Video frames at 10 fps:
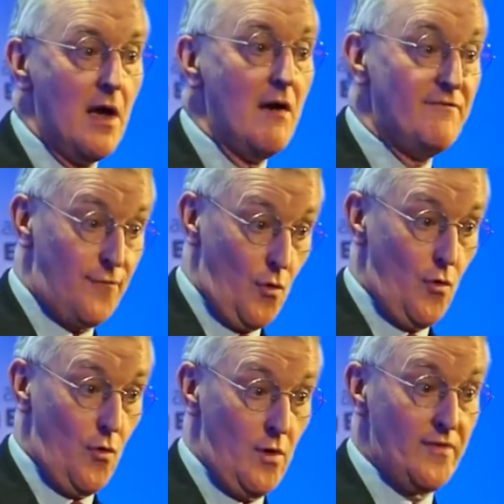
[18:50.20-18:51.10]

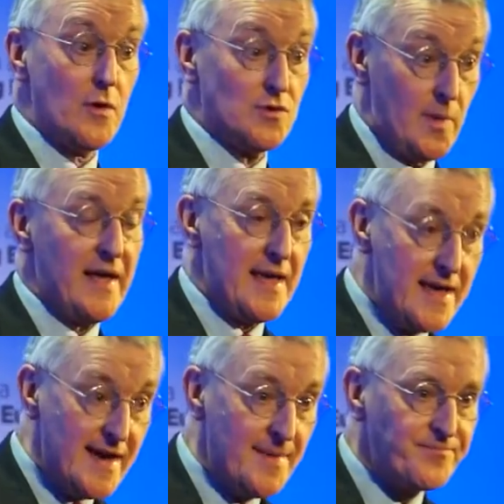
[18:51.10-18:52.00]
for those who are
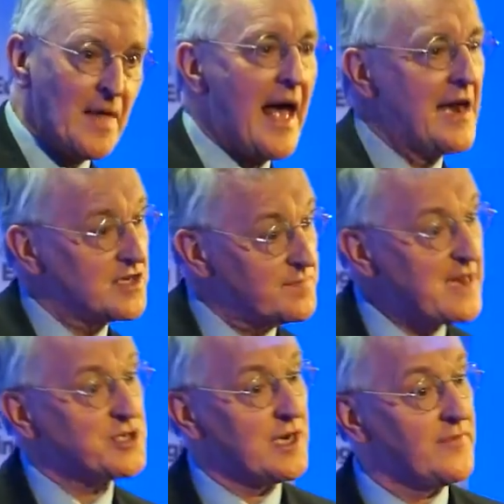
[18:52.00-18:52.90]
here, and
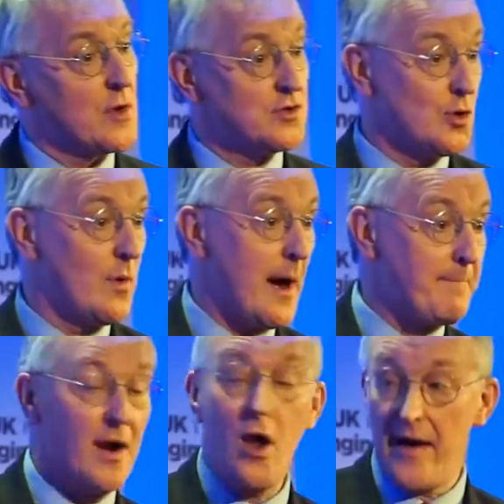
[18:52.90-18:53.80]
especially those who are
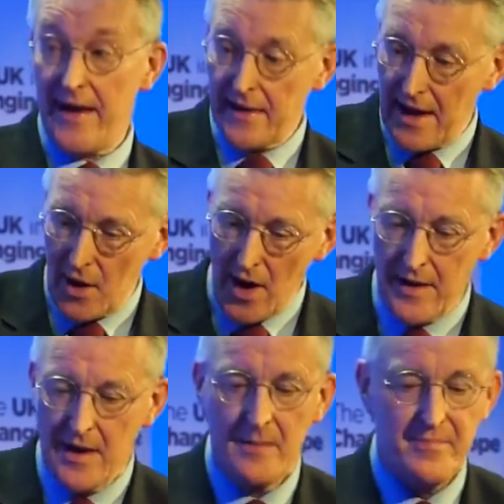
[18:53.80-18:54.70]
applying. And I
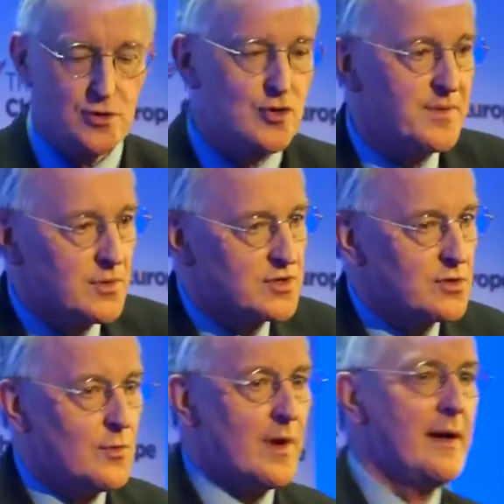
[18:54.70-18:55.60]
pay tribute
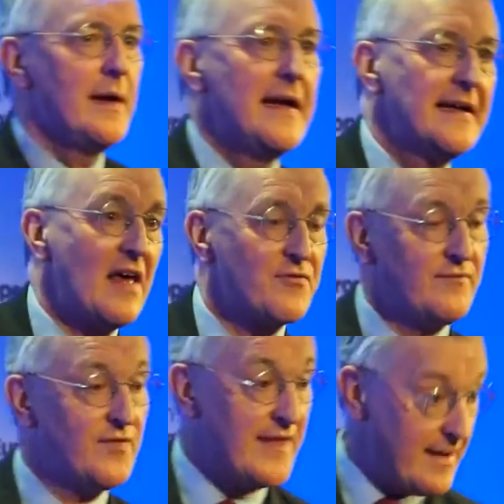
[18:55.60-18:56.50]
to Catherine
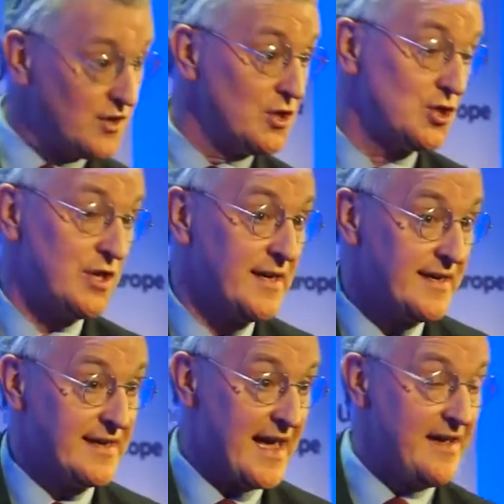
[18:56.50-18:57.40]
for the evidence she
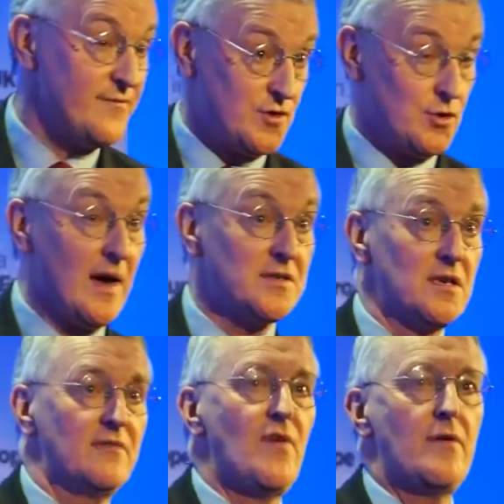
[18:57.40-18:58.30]
gave to us at
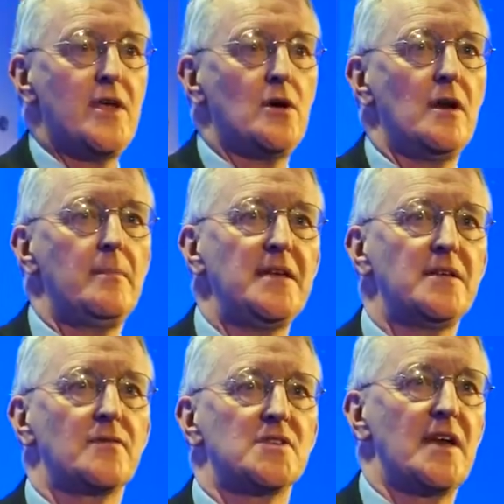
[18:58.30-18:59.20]
a very early
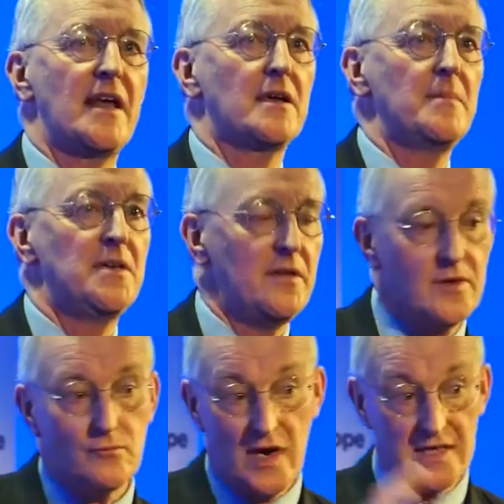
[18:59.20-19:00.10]
meeting of the Select Committee
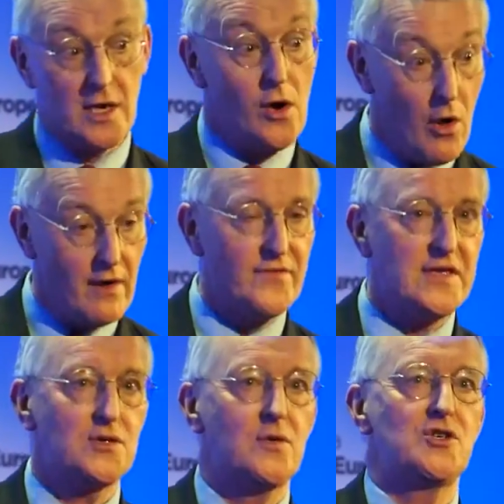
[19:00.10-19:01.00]
that raised a lot of
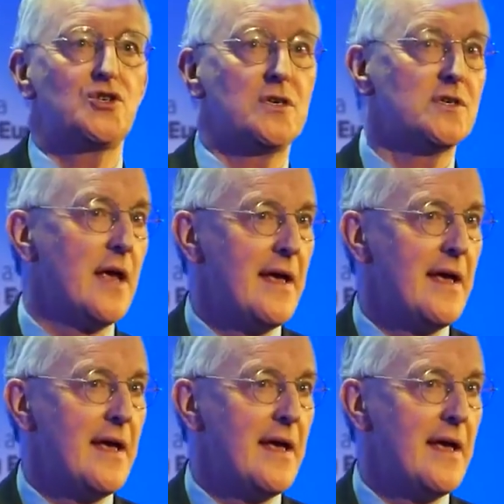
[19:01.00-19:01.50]
these questions